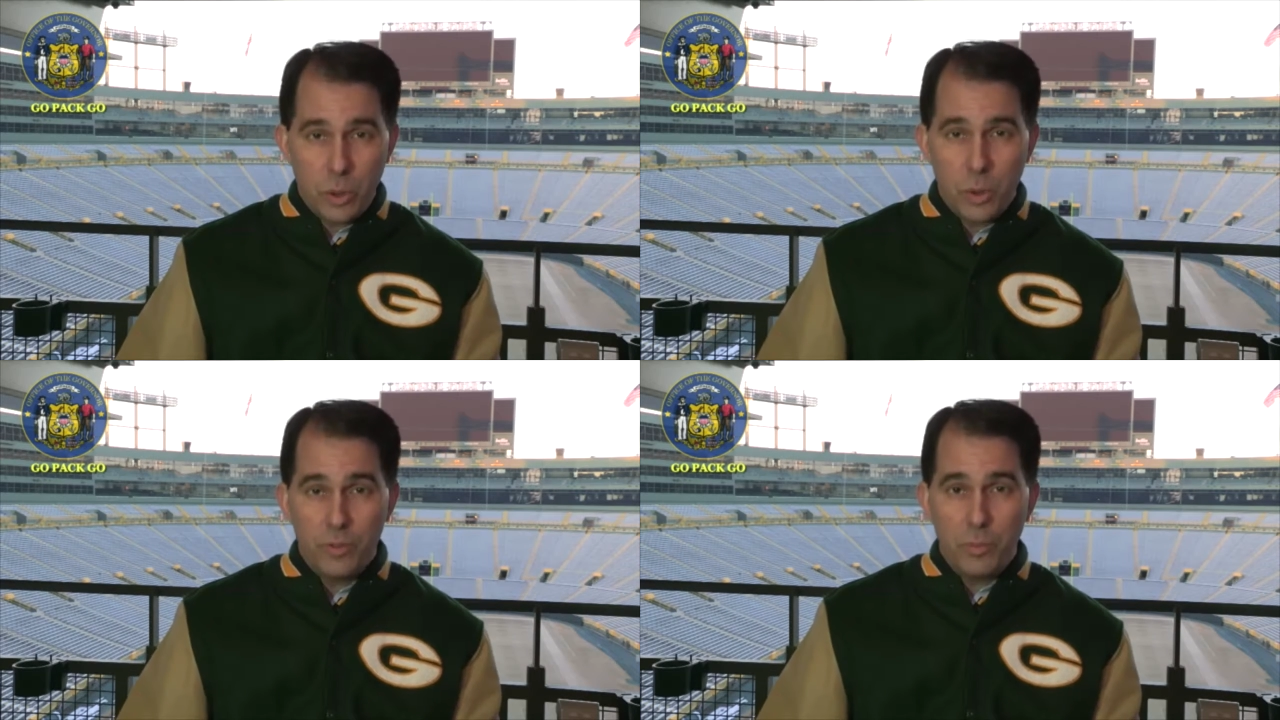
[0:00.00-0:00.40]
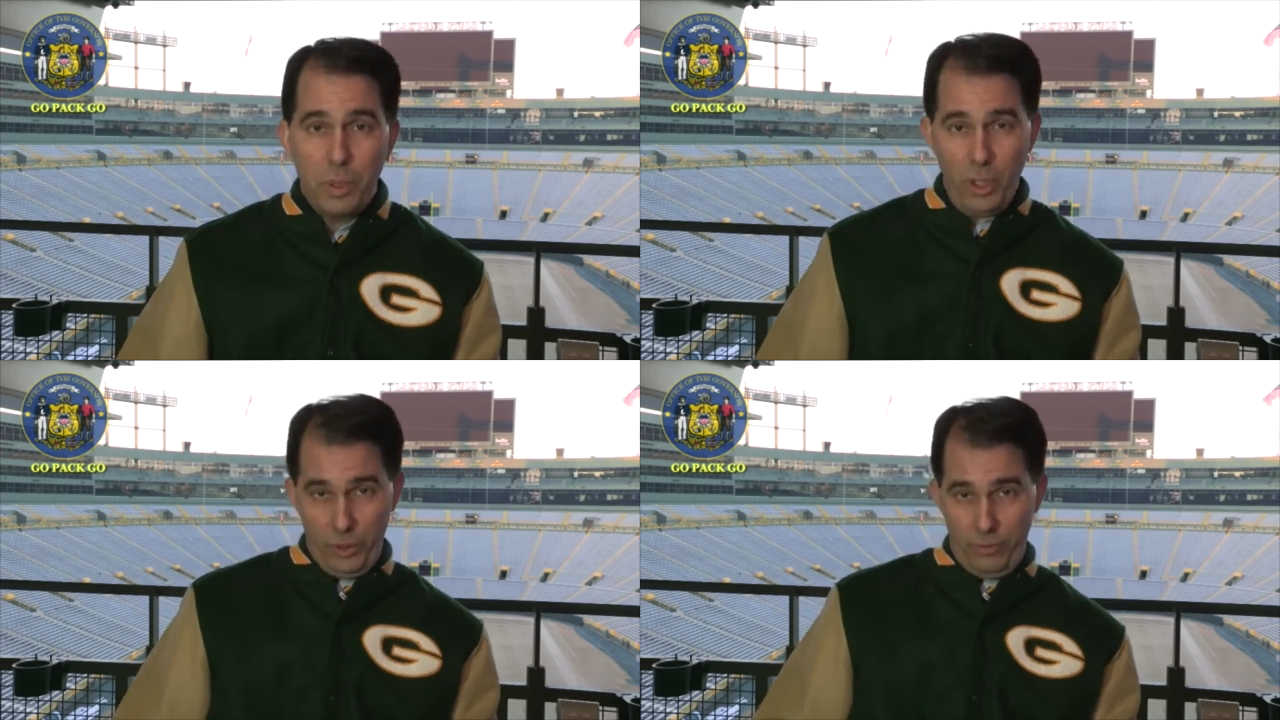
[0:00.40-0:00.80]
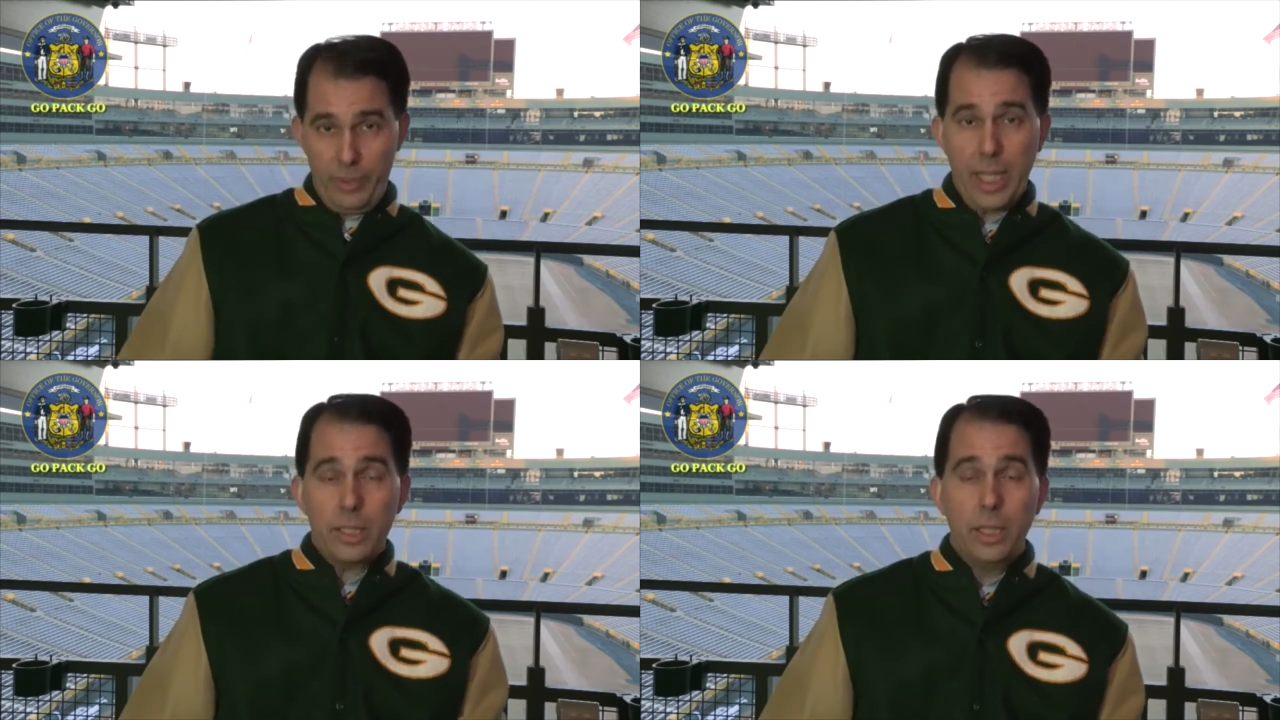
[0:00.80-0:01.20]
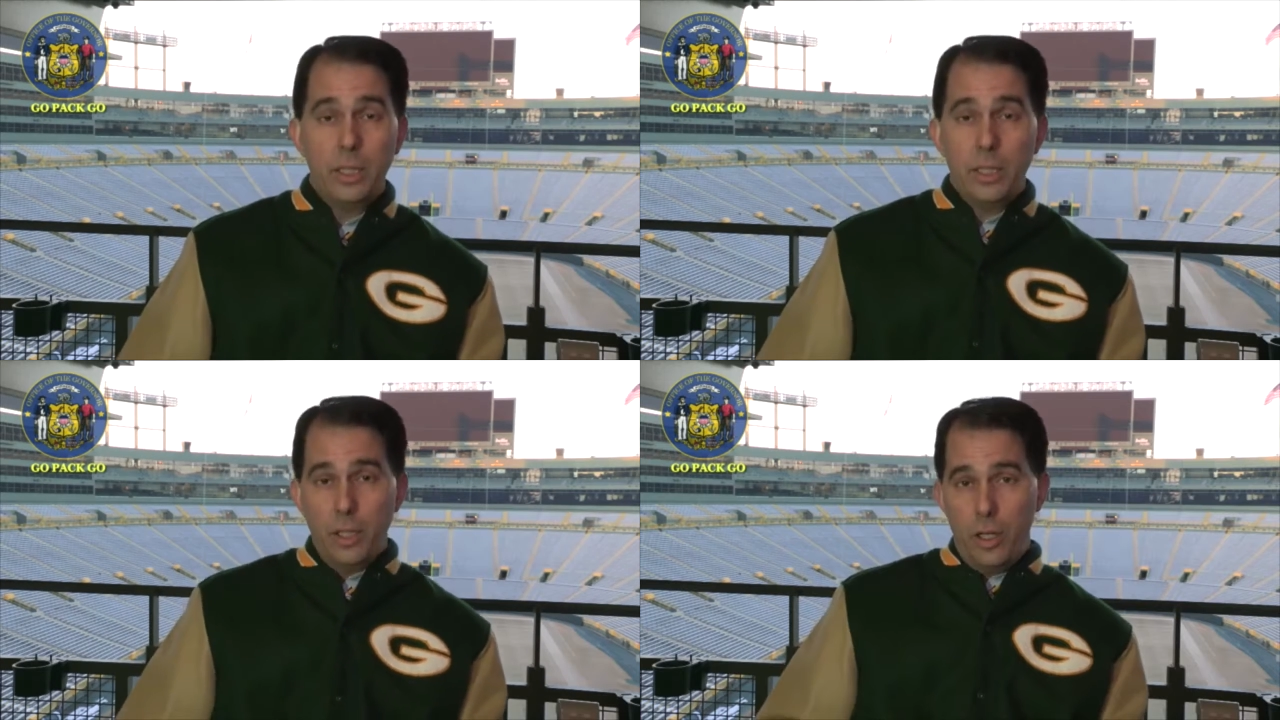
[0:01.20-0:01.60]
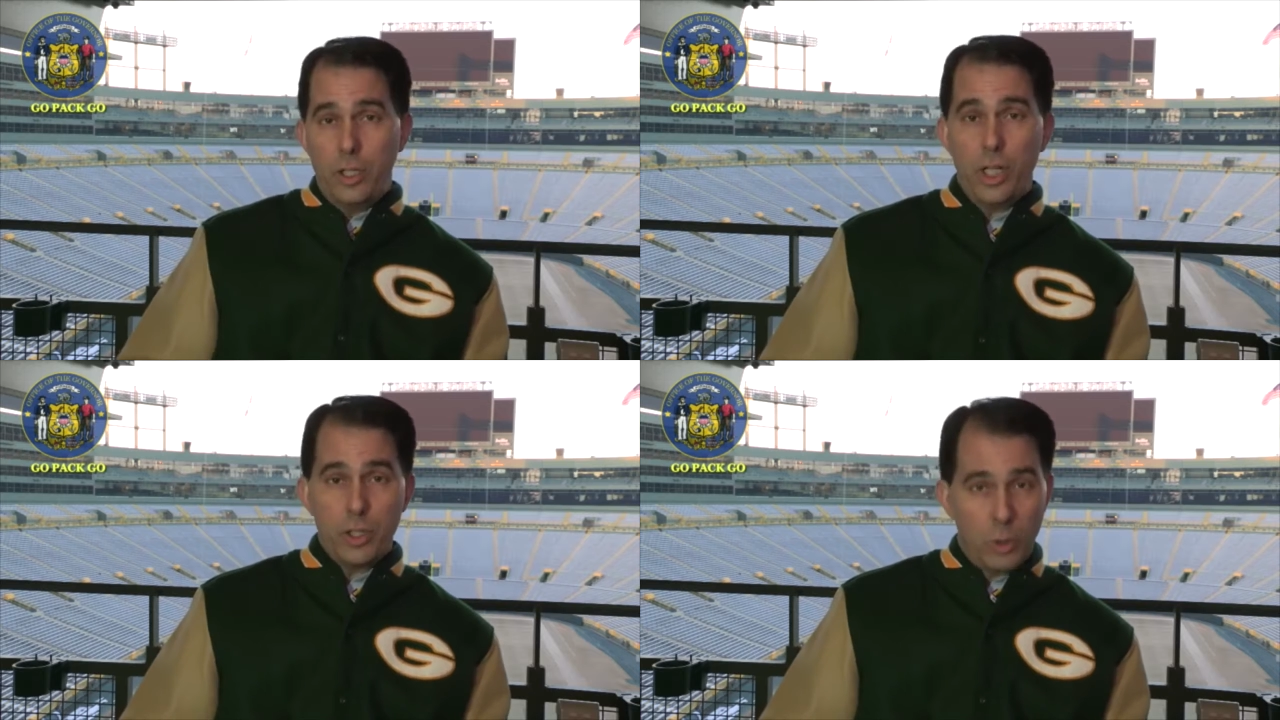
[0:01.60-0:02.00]
Court of Appeals. In fact,
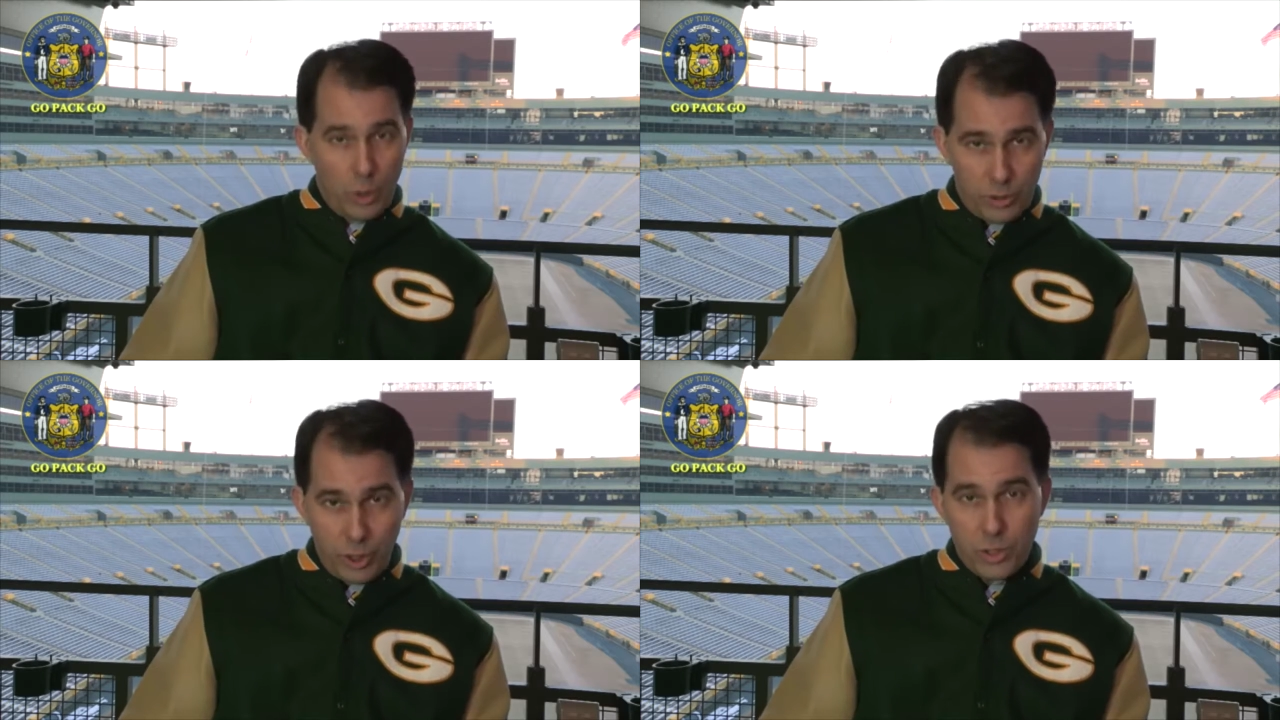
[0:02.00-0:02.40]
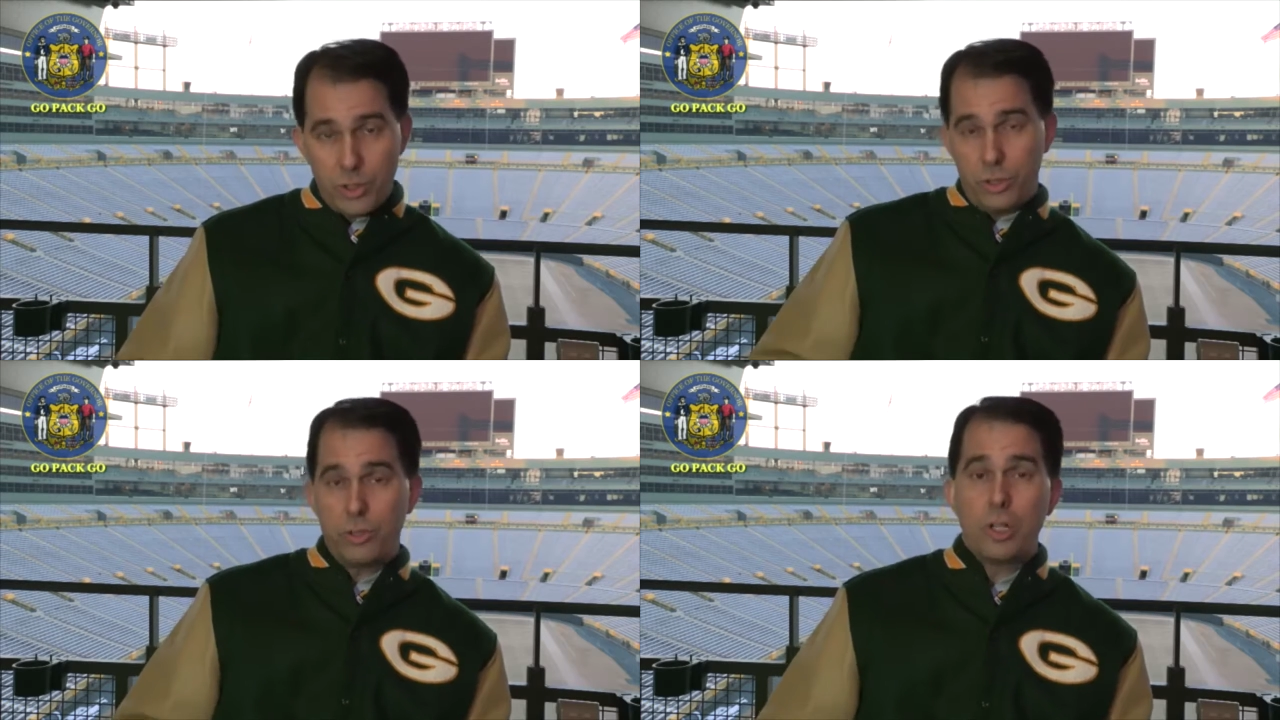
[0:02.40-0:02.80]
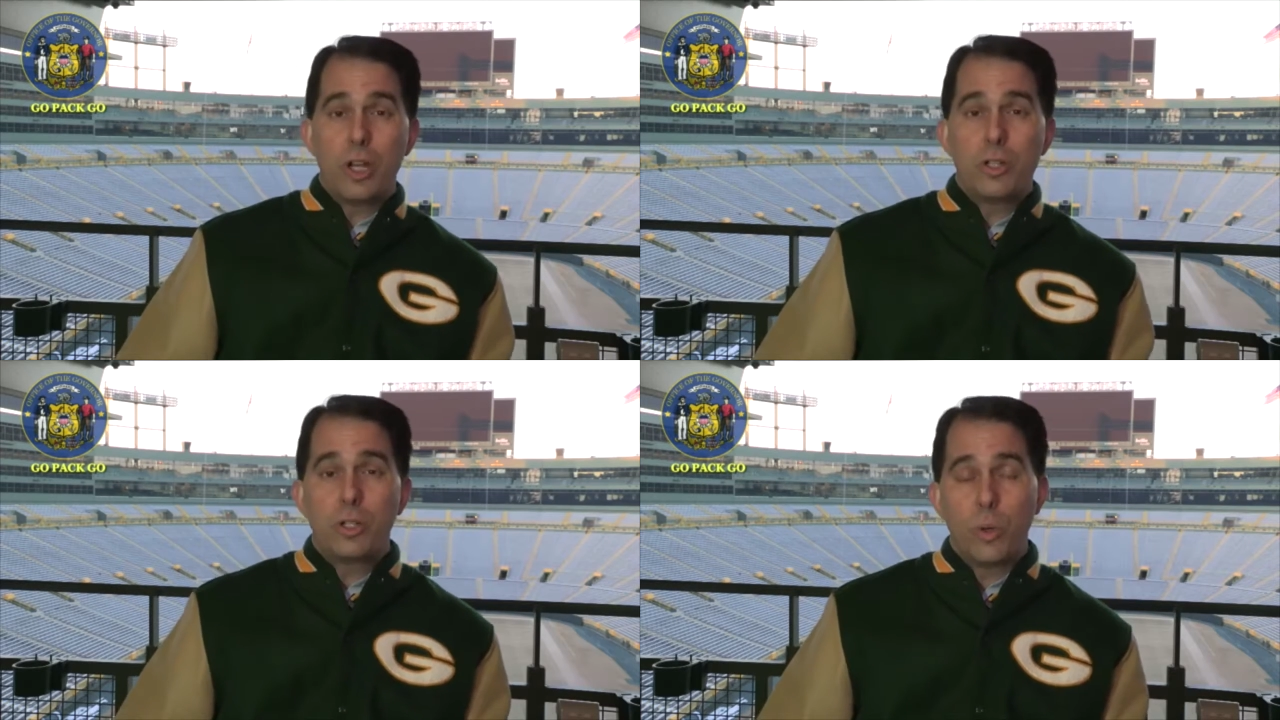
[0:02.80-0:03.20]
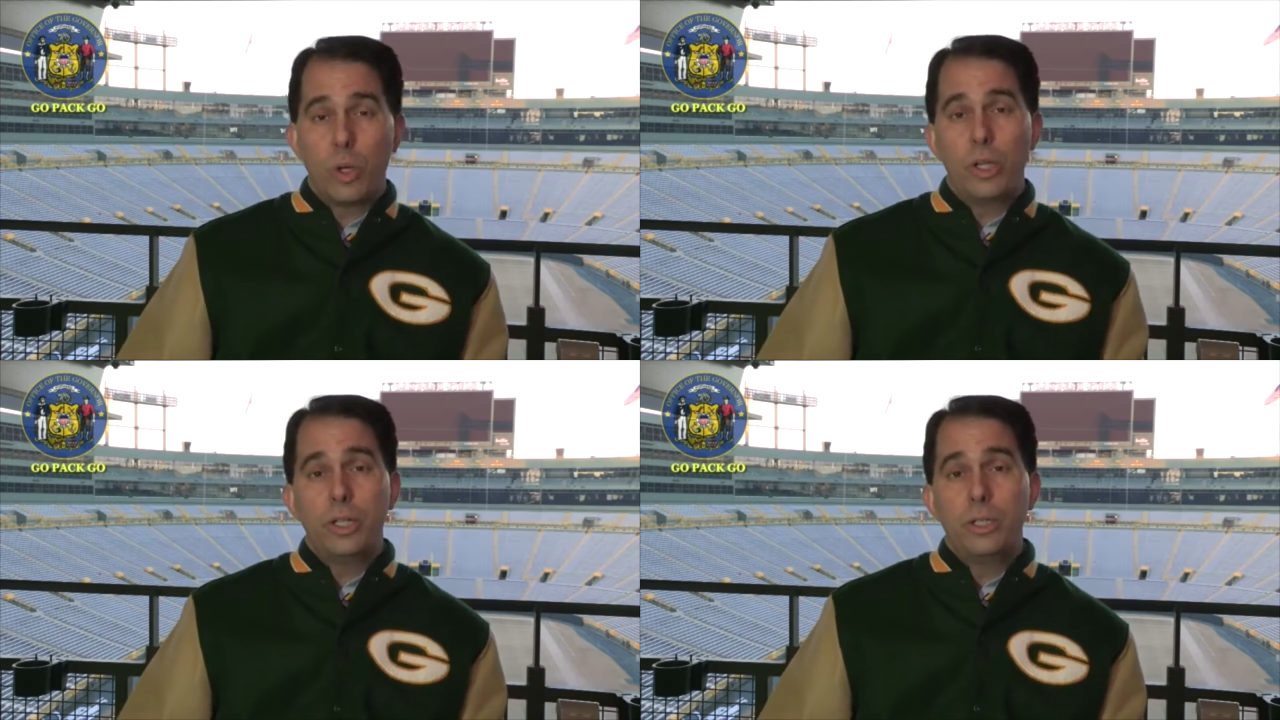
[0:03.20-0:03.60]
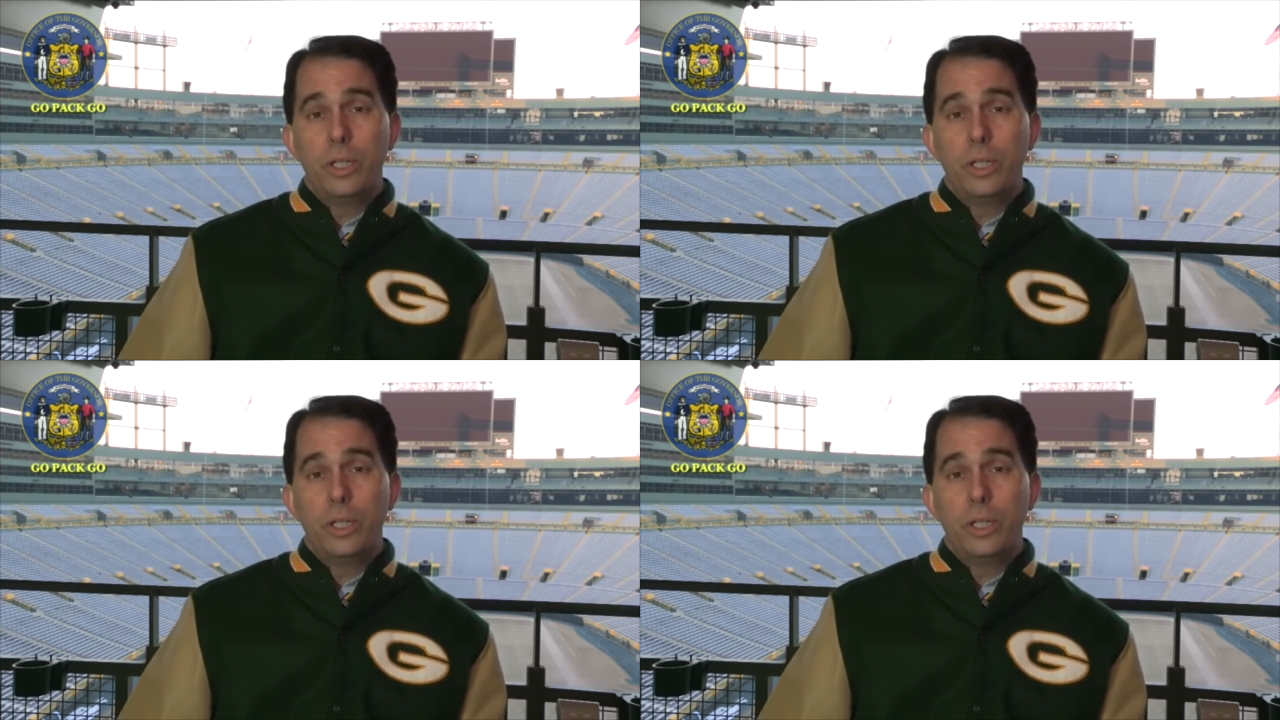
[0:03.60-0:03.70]
Judge Gorsuch, just as Judge Garland